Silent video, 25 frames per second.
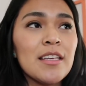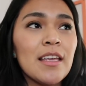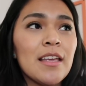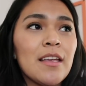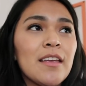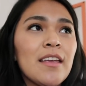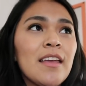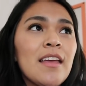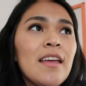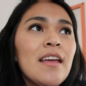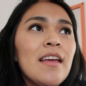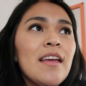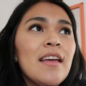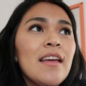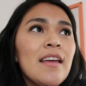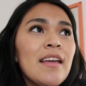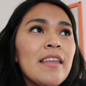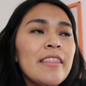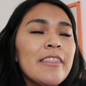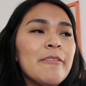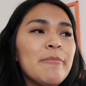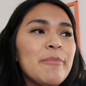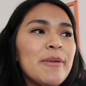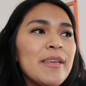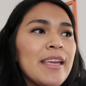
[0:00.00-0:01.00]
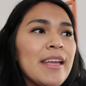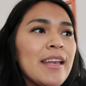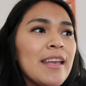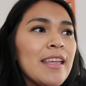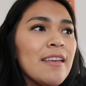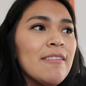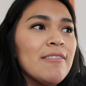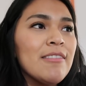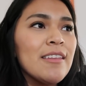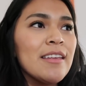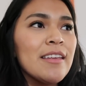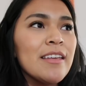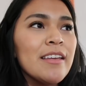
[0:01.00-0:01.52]
Like the
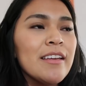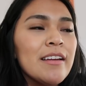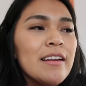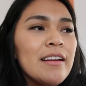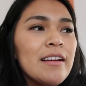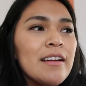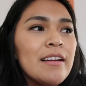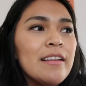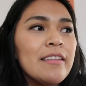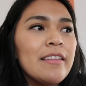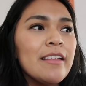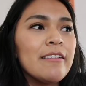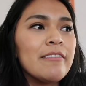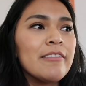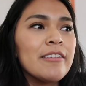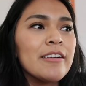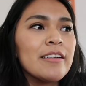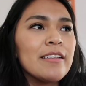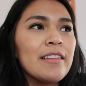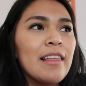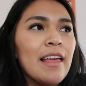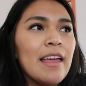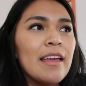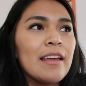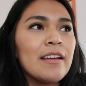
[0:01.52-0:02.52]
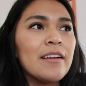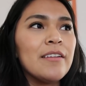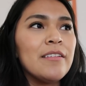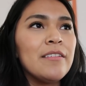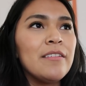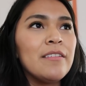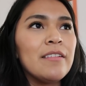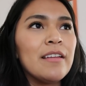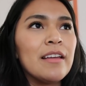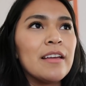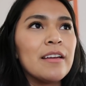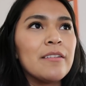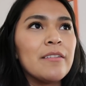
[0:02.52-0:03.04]
beginning of the year, they were like,
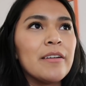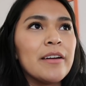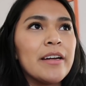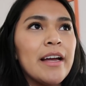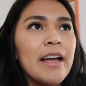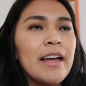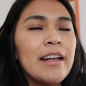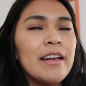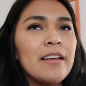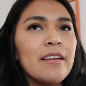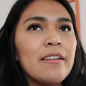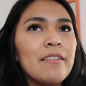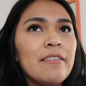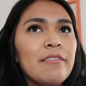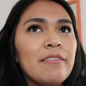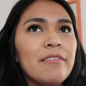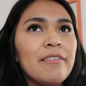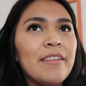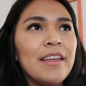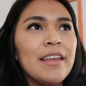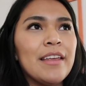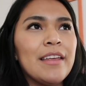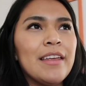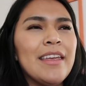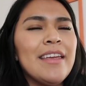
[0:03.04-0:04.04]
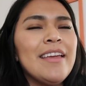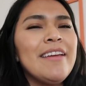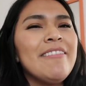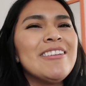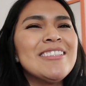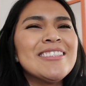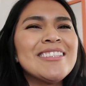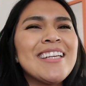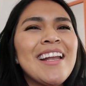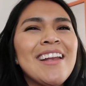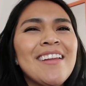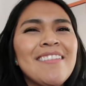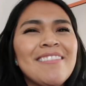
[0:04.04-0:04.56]
oh, like we're kind of like, he
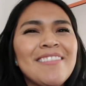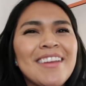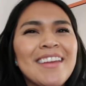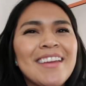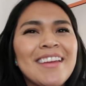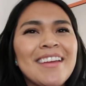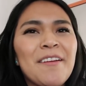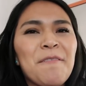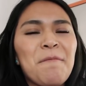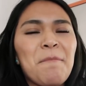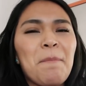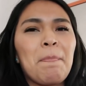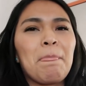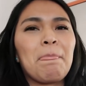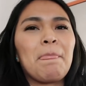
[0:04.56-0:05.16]
was kind of like